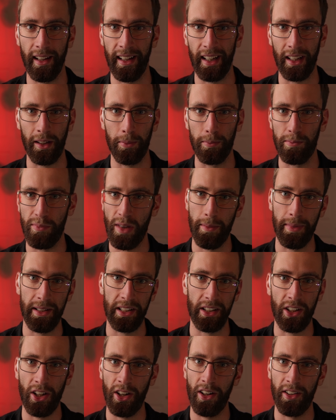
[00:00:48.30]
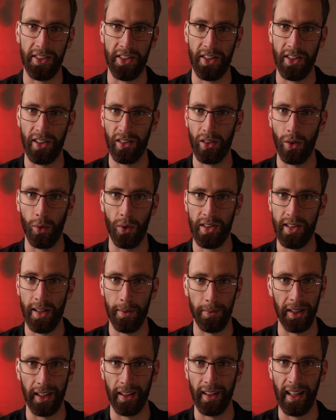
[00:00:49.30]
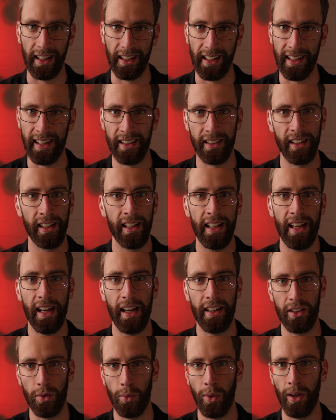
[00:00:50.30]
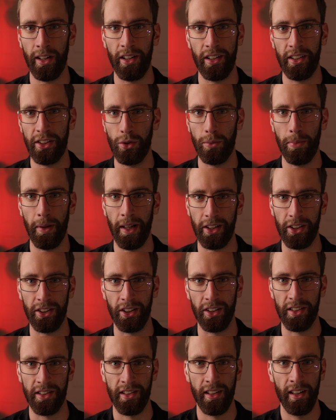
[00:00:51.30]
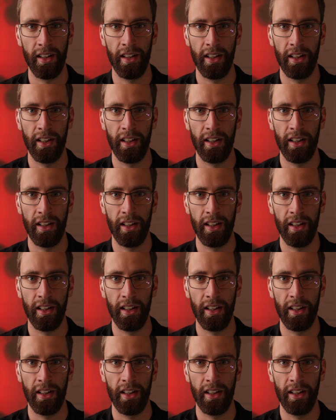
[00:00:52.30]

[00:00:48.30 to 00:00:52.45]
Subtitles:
like maybe a concert or something like that, and you want to shoot pictures,